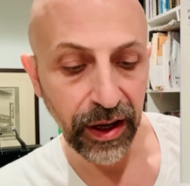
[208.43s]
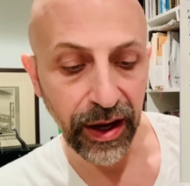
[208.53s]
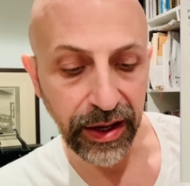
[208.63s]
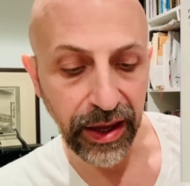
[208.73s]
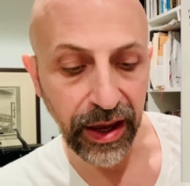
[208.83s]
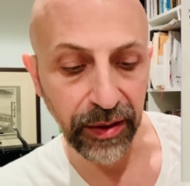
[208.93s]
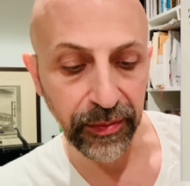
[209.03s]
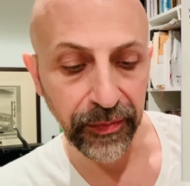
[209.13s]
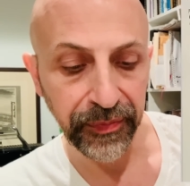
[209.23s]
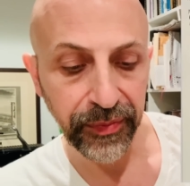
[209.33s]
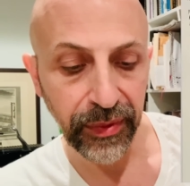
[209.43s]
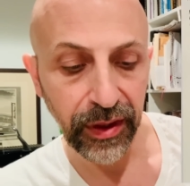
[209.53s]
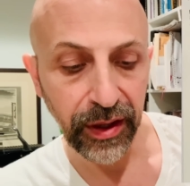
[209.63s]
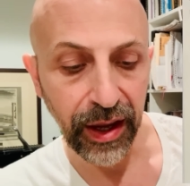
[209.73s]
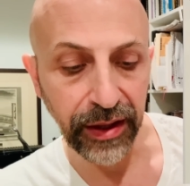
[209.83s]
I am
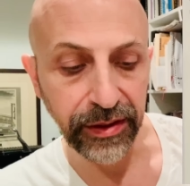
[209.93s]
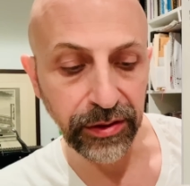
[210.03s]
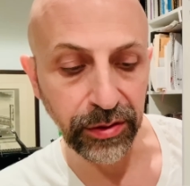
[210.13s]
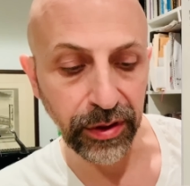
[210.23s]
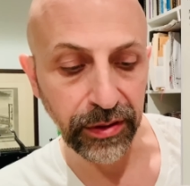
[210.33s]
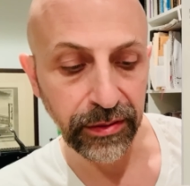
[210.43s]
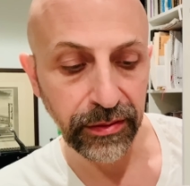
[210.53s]
at the door.